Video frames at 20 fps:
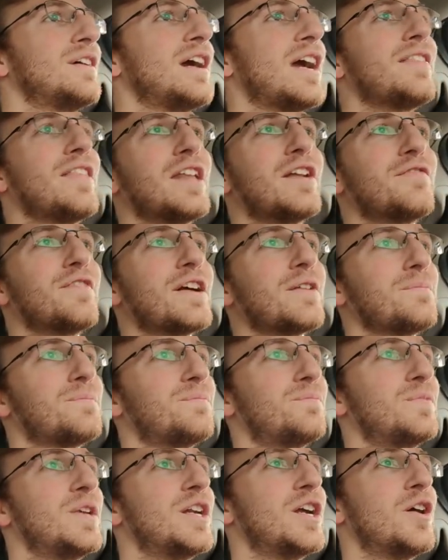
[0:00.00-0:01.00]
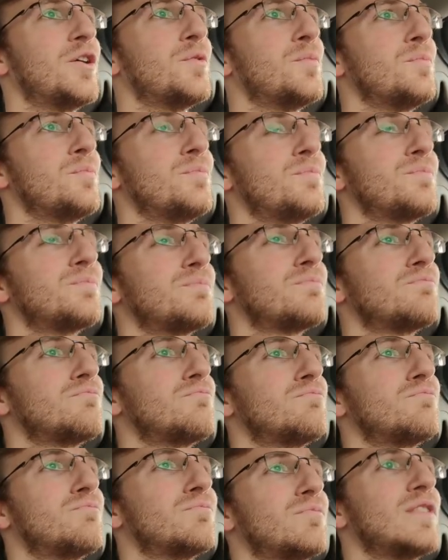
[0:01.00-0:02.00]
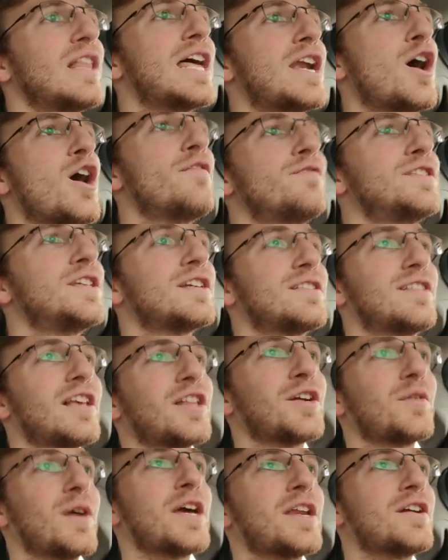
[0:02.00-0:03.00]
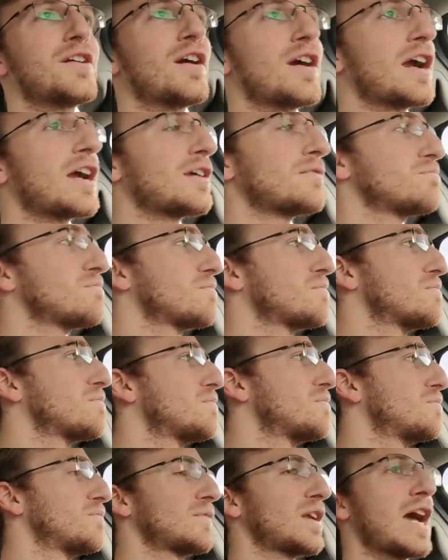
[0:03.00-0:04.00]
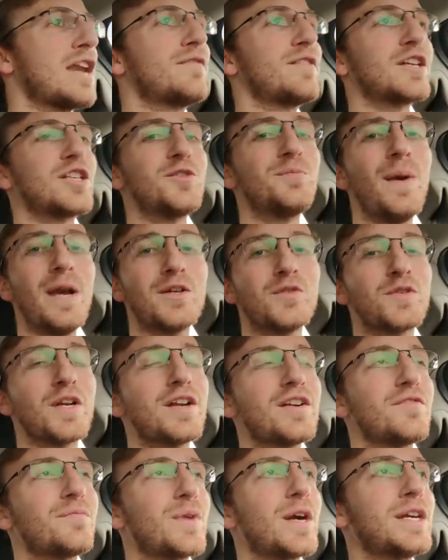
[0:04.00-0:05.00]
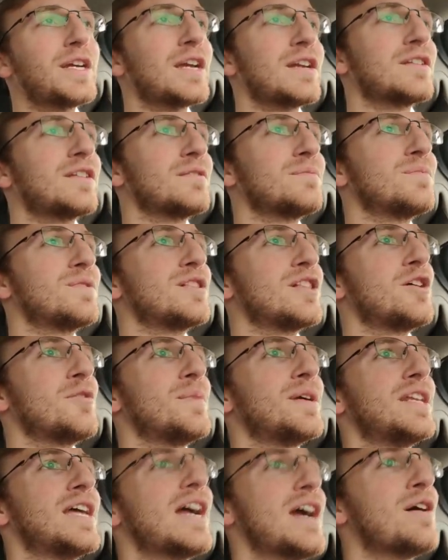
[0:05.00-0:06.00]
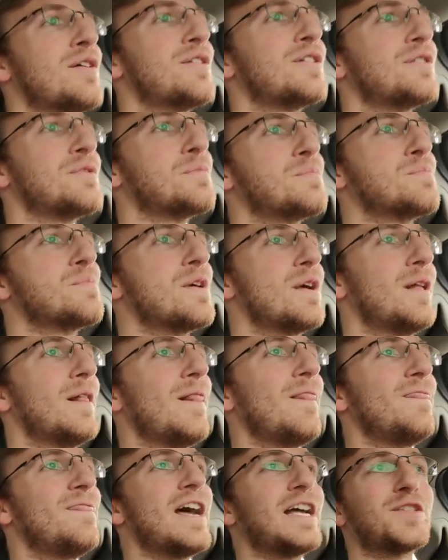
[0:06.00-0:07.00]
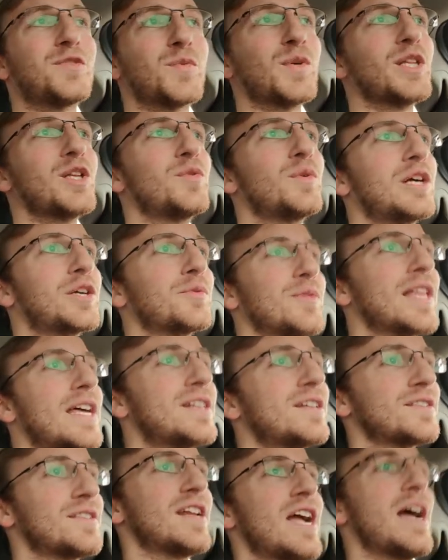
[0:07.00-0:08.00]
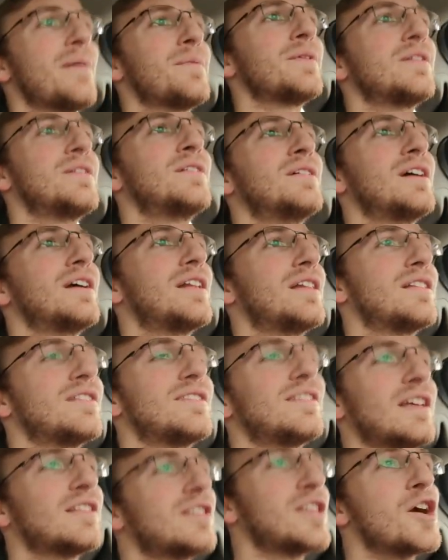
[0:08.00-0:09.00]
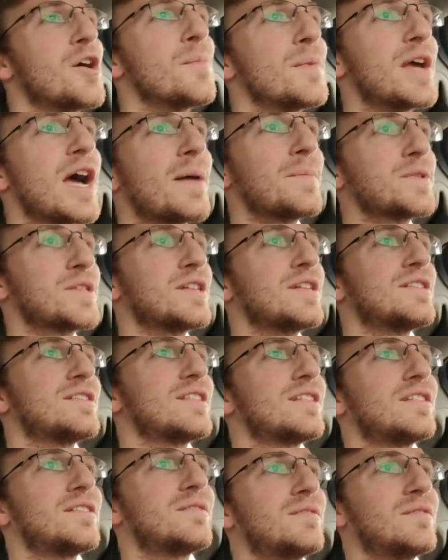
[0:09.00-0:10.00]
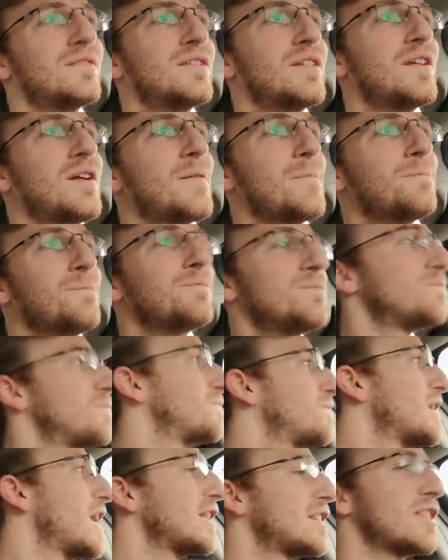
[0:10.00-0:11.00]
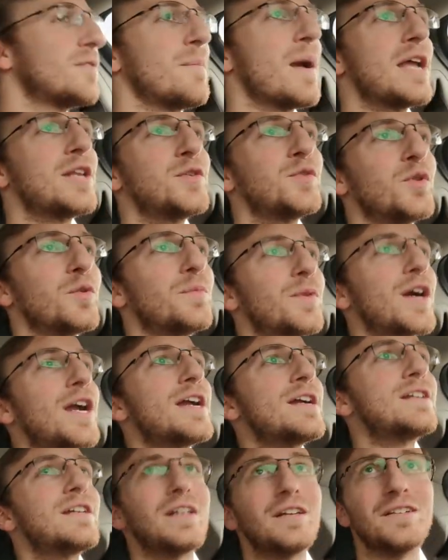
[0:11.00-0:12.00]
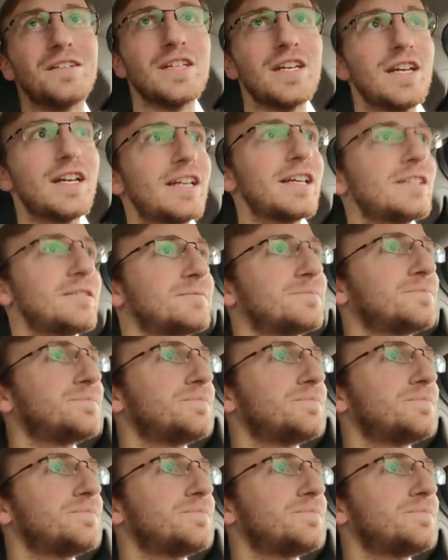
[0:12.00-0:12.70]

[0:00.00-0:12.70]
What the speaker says: And then if I, let off the accelerator, I kind of expect redundant braking to slow me down, and that's really weird when that doesn't happen. And instead, the only option is to hit the manual brake and